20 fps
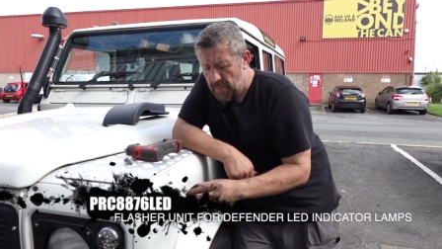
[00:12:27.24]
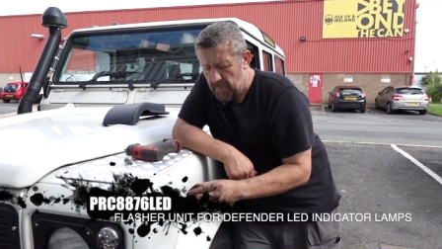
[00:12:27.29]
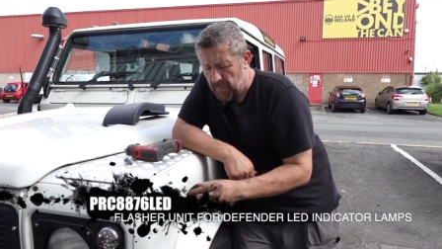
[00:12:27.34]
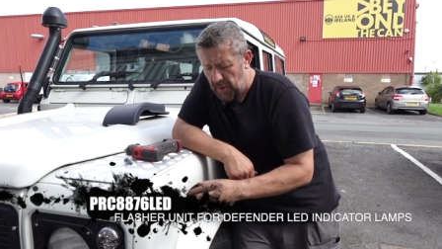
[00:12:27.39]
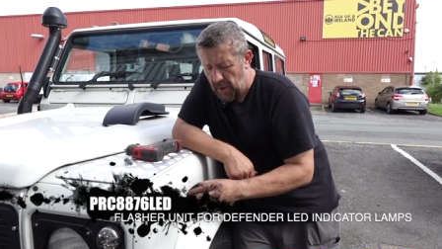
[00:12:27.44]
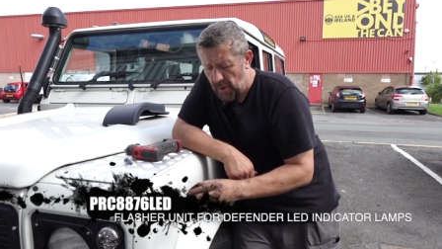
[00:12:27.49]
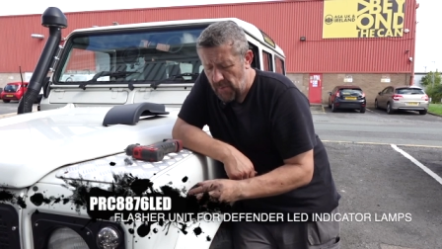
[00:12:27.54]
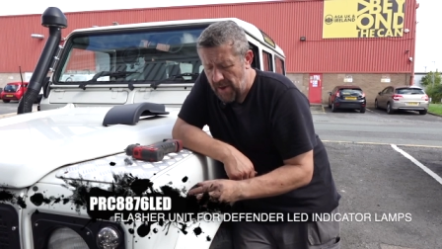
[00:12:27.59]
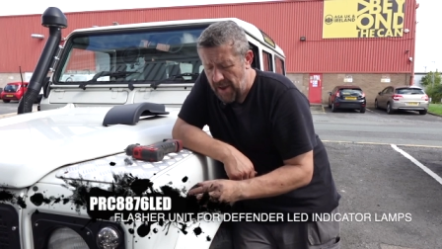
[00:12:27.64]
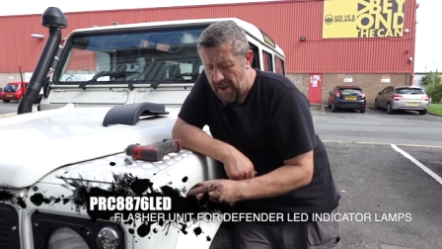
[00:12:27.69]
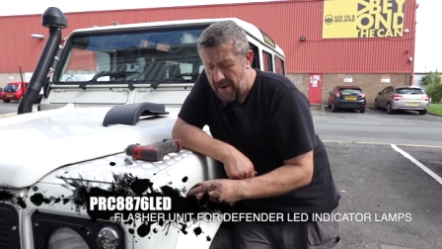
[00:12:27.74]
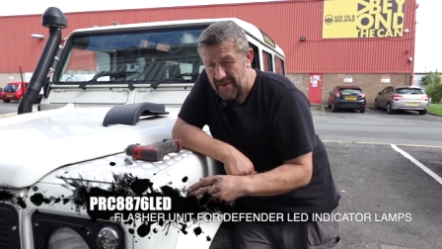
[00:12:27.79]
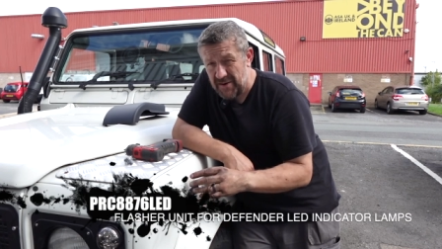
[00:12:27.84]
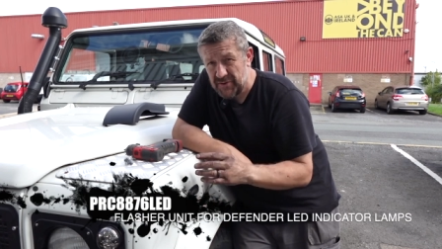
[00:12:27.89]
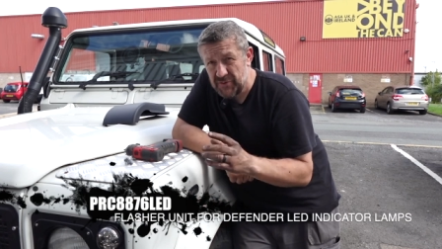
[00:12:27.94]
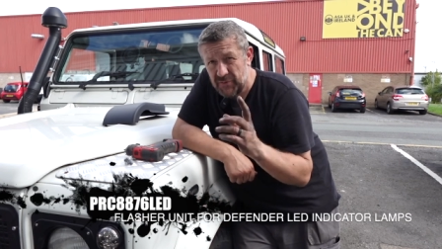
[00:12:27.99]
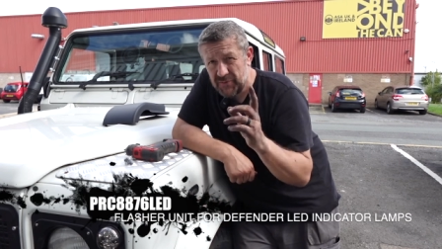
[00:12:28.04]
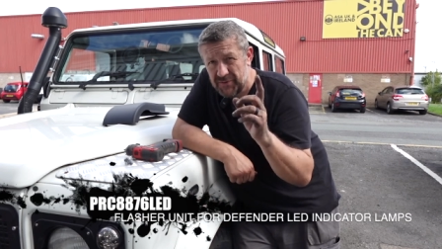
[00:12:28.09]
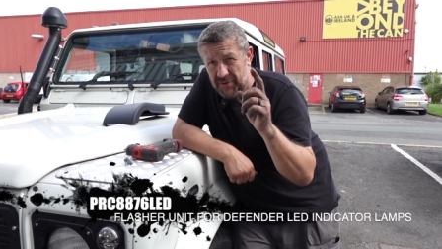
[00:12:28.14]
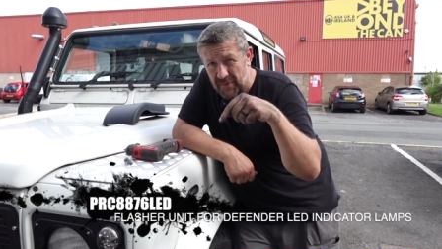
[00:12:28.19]
below here and
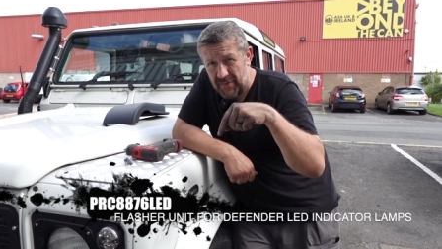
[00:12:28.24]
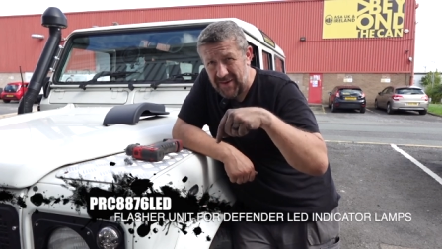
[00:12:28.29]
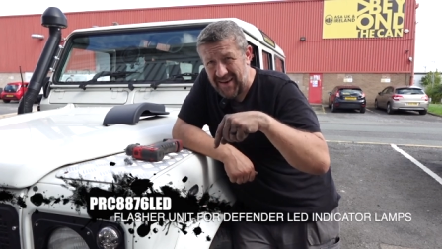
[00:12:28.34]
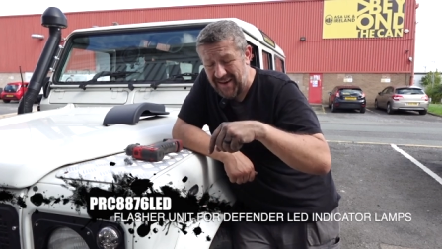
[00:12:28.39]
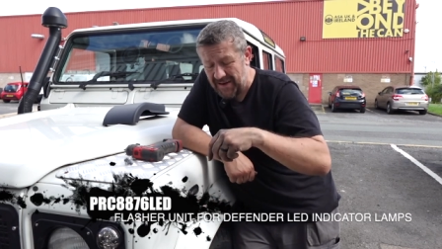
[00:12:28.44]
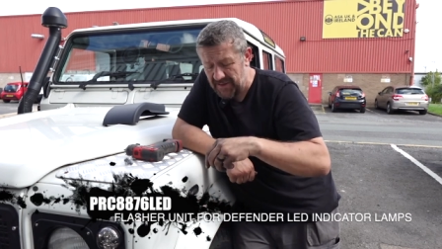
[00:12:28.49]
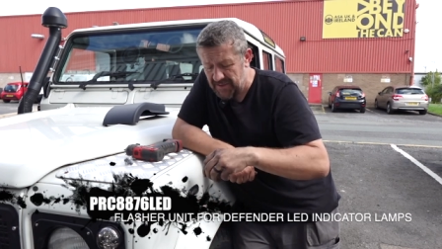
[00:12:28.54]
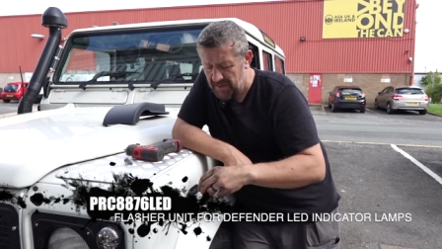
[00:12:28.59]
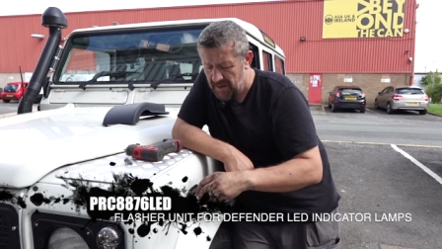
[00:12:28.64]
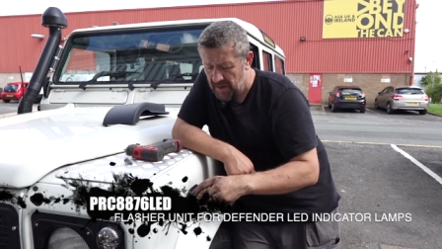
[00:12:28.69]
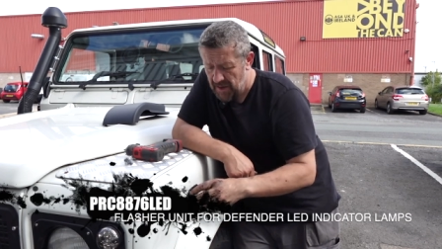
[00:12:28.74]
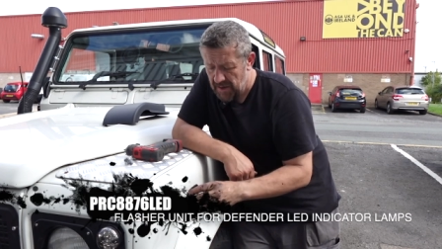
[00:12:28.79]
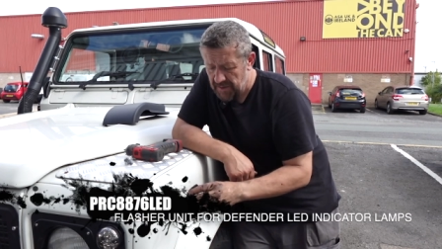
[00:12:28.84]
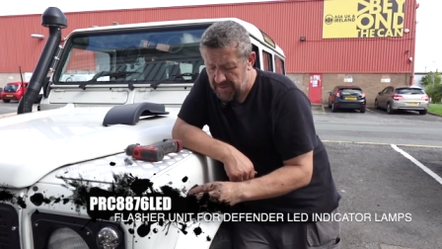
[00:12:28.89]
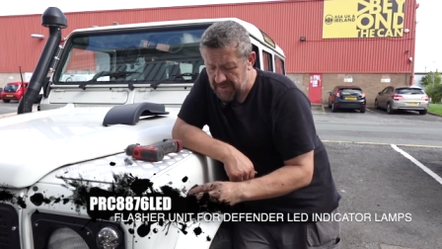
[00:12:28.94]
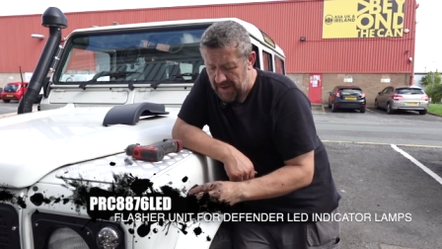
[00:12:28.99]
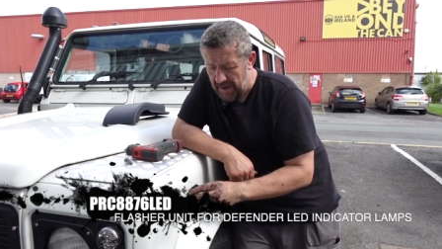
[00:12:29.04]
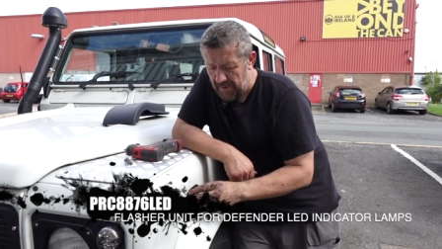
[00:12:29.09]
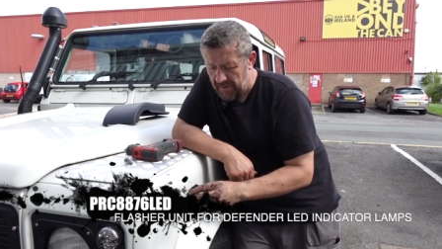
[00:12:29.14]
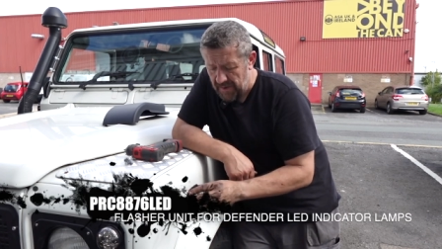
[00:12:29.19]
it's also linked
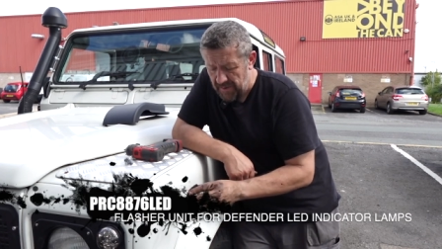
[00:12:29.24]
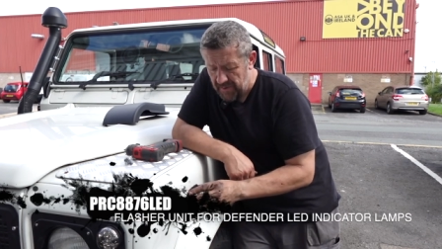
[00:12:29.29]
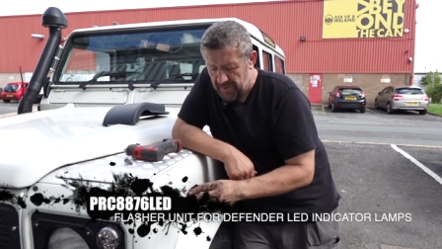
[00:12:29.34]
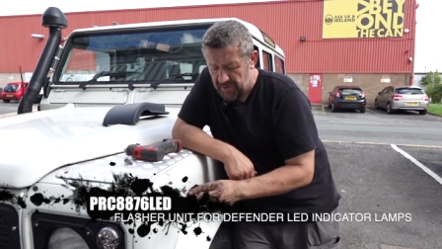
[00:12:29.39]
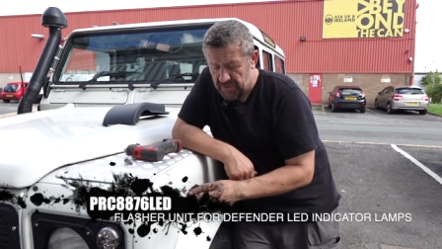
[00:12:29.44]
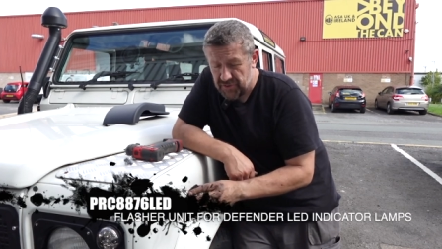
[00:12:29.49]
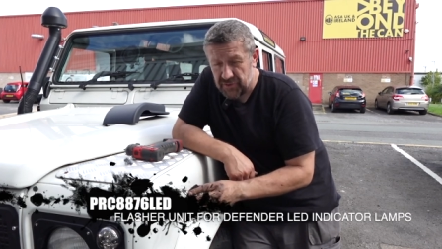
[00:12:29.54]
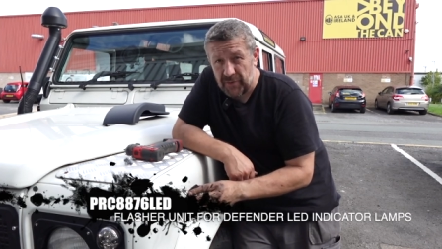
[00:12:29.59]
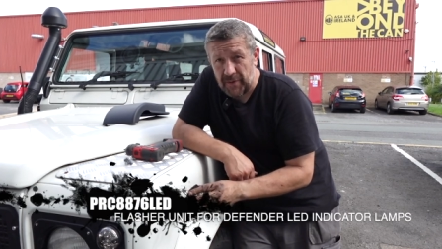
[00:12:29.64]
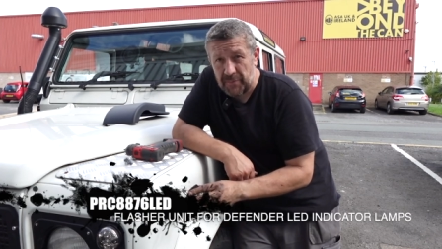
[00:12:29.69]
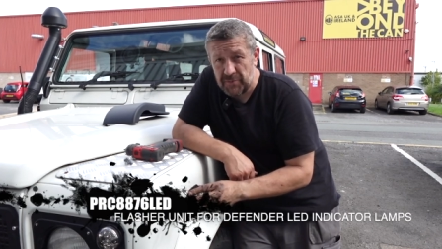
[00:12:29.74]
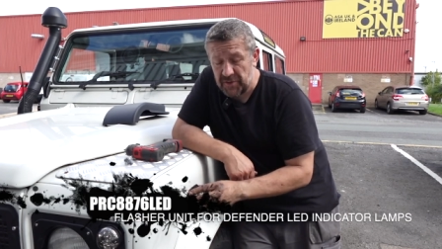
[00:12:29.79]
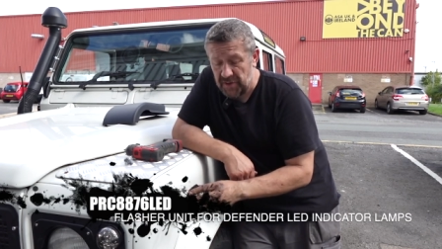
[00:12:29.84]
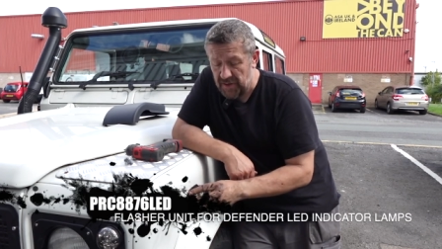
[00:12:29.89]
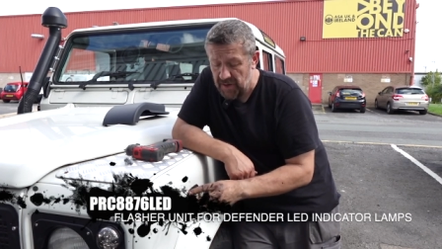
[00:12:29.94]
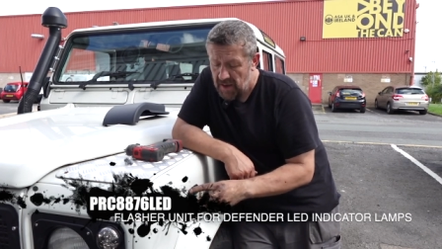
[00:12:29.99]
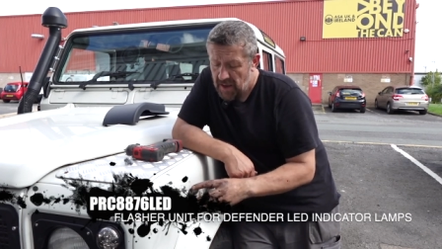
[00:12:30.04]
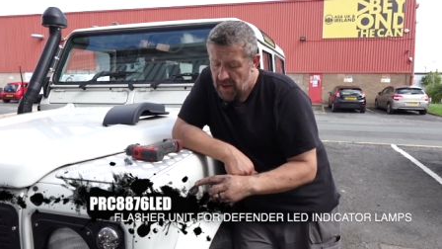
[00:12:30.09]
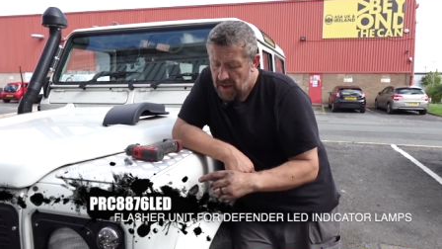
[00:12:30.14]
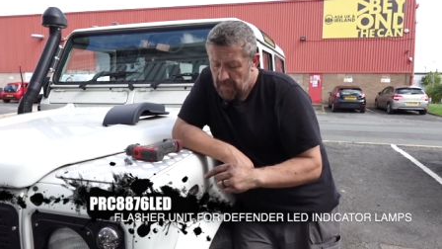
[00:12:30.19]
down in the description.